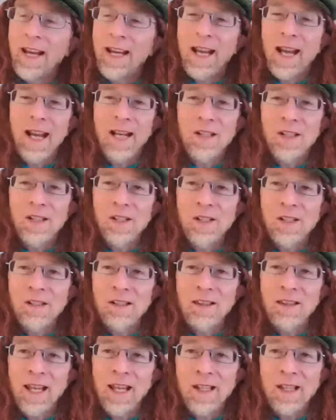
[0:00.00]
I just
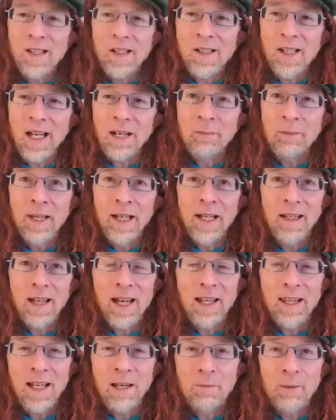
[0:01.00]
thank Sekhmet,
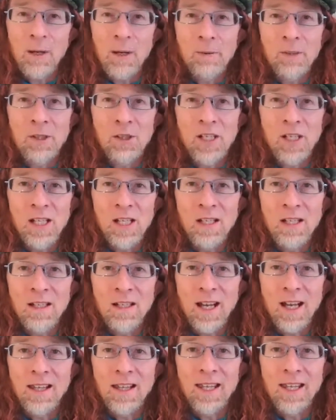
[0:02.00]
I thank Barbar
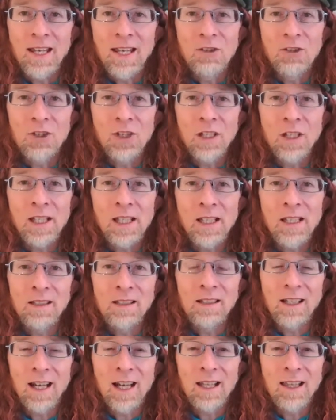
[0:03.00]
Jean, I thank
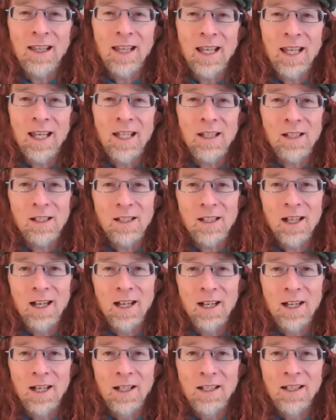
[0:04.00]
Jillian, I thank
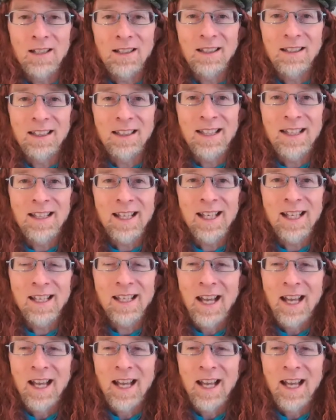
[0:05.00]
Lynda.